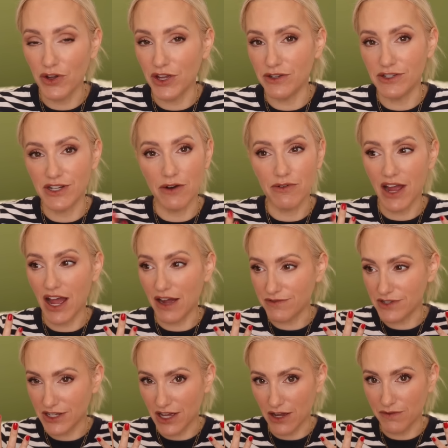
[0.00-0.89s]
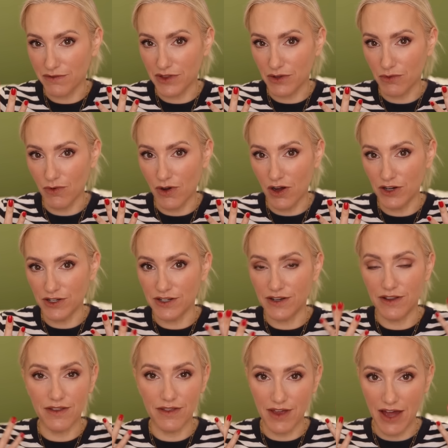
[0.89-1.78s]
You don't have to go for the
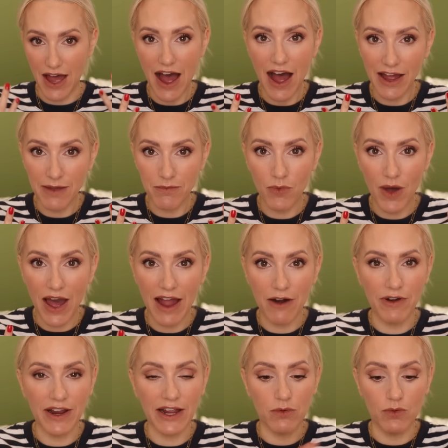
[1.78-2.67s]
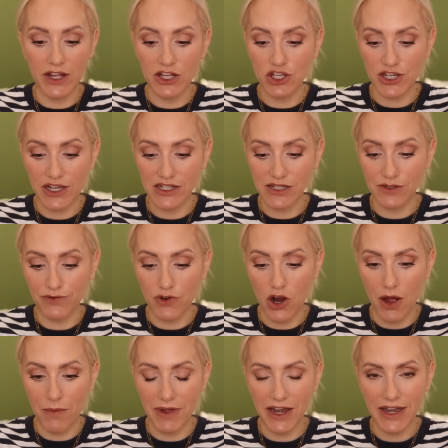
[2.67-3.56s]
one that I'm wearing, which is
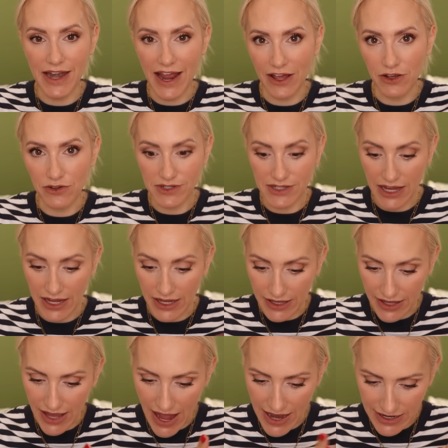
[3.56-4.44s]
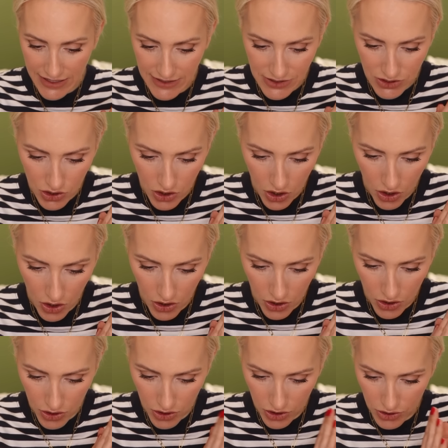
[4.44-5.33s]
from Nails Inc., and it's
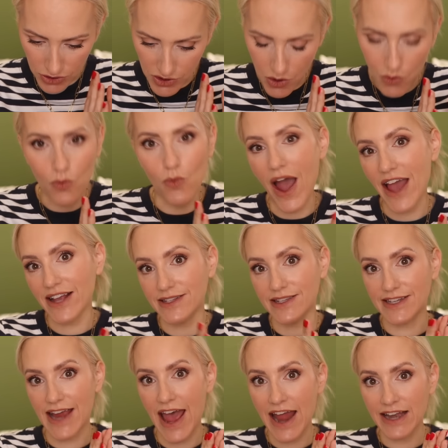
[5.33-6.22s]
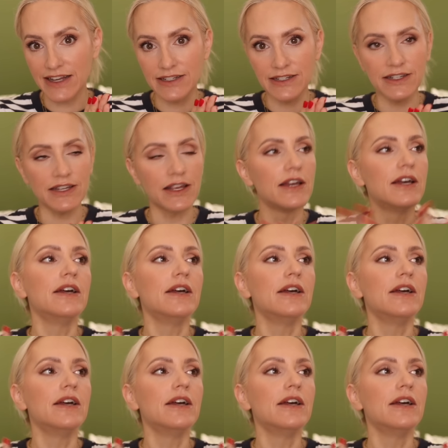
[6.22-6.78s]
called West End.